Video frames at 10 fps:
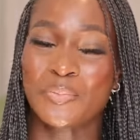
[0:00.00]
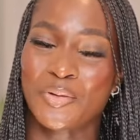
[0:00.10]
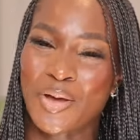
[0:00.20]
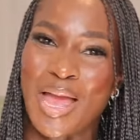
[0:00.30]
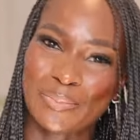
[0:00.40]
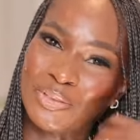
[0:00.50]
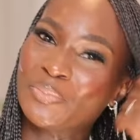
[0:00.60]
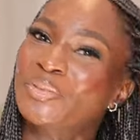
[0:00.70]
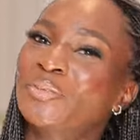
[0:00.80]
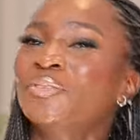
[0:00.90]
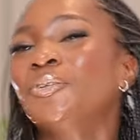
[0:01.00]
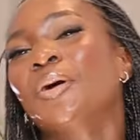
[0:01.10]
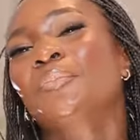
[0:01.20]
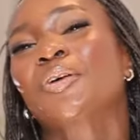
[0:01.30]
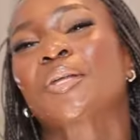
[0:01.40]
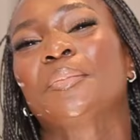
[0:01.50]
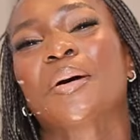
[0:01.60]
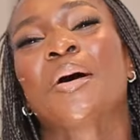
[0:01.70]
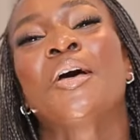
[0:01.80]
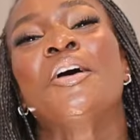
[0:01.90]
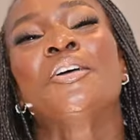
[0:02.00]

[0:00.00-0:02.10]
or I'm sure most of you know I'm talking about